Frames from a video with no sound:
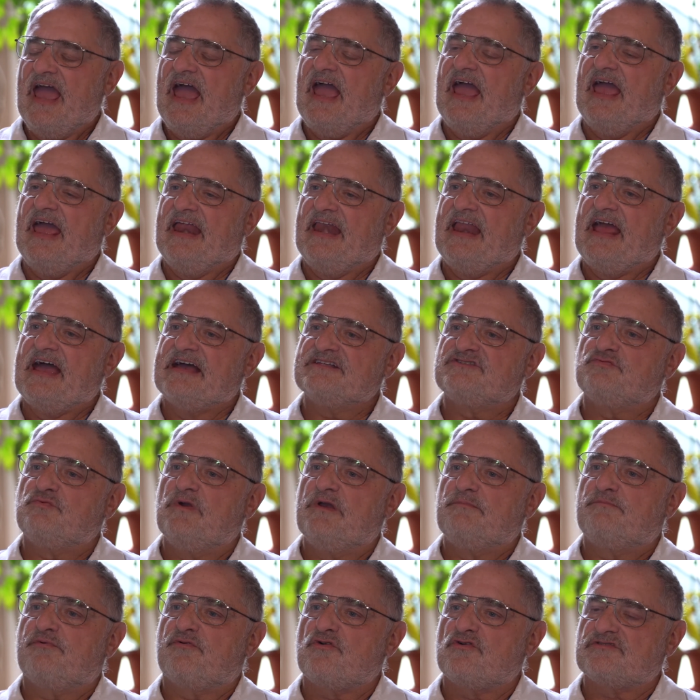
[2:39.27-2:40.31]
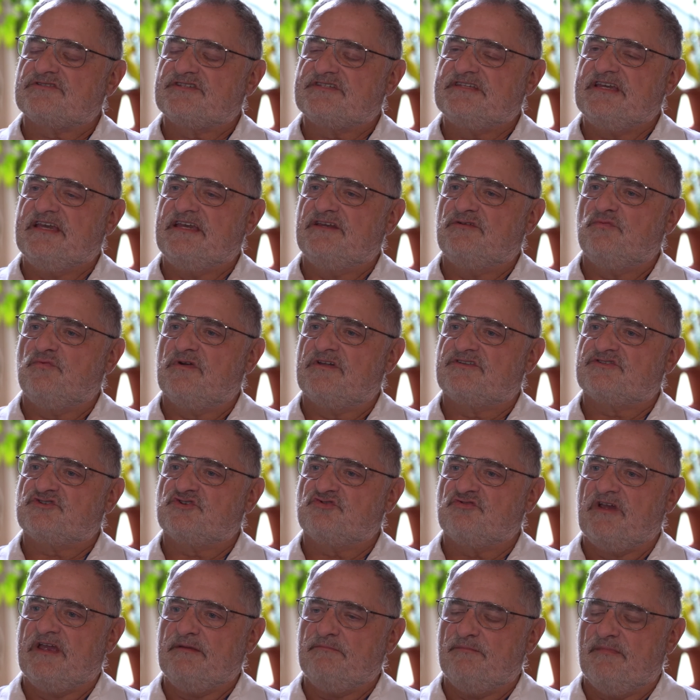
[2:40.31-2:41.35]
And as we proceed with
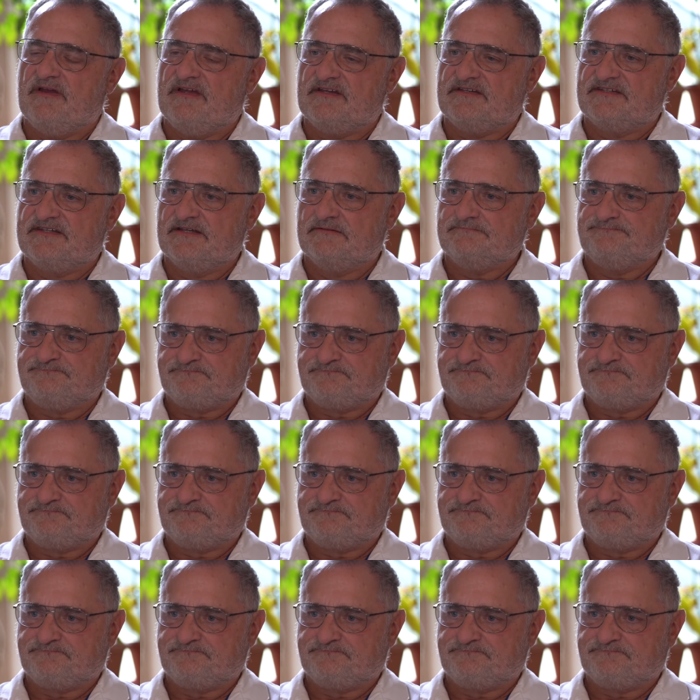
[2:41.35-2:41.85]
treatment,